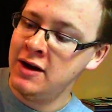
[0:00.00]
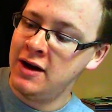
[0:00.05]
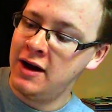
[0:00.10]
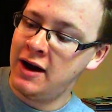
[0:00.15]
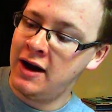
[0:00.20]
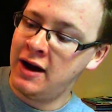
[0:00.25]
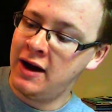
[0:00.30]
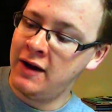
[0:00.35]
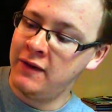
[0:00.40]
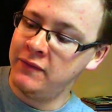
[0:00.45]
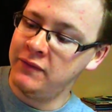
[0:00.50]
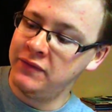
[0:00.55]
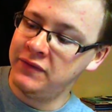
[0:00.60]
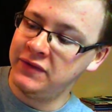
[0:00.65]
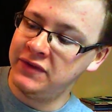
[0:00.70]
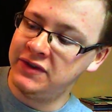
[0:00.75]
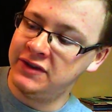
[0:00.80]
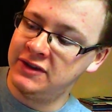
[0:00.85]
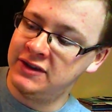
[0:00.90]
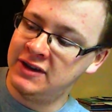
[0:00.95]

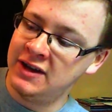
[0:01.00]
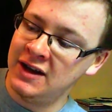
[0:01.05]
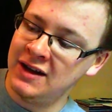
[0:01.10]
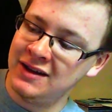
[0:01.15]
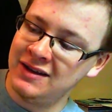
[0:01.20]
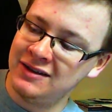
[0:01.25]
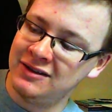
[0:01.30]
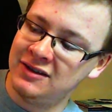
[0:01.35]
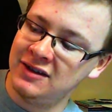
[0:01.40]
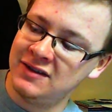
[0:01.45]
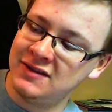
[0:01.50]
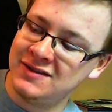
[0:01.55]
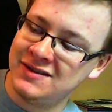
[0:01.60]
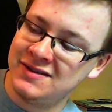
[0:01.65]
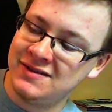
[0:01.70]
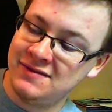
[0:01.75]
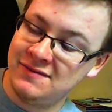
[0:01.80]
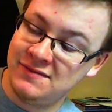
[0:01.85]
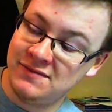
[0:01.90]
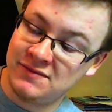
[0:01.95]
The
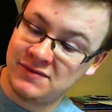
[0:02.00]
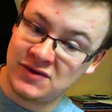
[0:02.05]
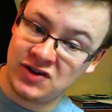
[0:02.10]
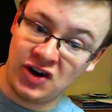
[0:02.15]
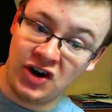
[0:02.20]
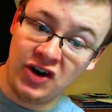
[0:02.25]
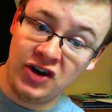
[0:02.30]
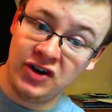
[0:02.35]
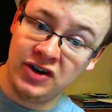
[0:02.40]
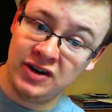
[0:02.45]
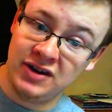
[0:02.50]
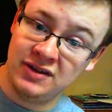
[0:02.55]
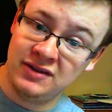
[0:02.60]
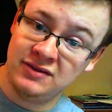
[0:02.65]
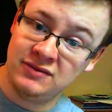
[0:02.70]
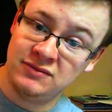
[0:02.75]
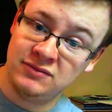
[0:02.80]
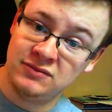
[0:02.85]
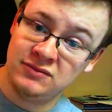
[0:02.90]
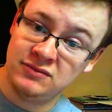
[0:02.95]
third
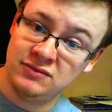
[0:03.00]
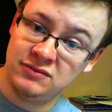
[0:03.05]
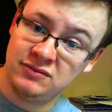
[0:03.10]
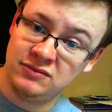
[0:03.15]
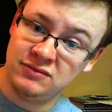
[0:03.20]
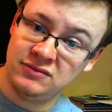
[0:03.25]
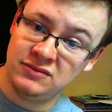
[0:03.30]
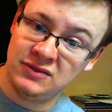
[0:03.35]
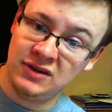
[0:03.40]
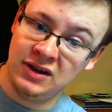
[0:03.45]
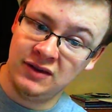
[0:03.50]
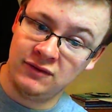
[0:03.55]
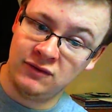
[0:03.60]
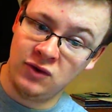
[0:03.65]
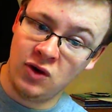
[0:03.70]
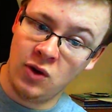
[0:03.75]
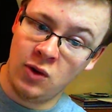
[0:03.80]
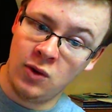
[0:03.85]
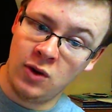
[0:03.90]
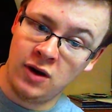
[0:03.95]

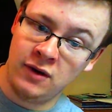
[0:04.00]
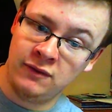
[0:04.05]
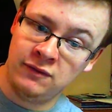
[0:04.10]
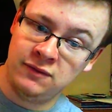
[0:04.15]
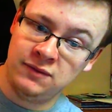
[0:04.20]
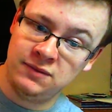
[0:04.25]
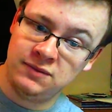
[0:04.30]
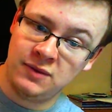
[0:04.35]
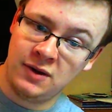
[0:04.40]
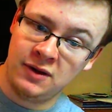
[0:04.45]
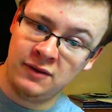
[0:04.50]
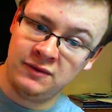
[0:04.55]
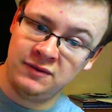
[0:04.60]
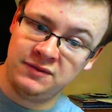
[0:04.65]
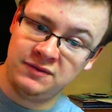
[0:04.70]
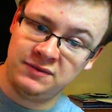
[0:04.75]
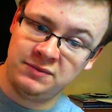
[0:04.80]
row of